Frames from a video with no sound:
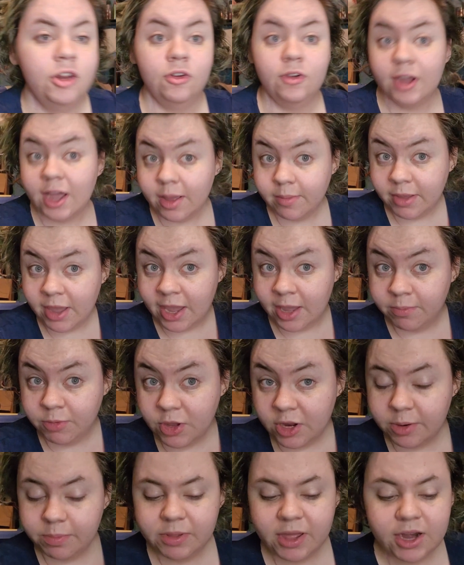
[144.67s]
grab a
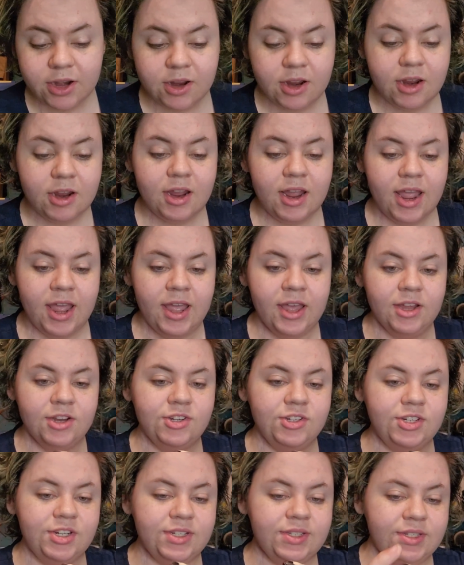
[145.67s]
beauty blender
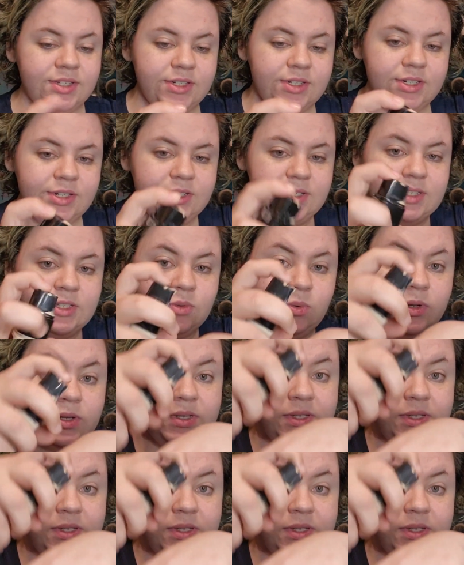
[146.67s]
and just squirt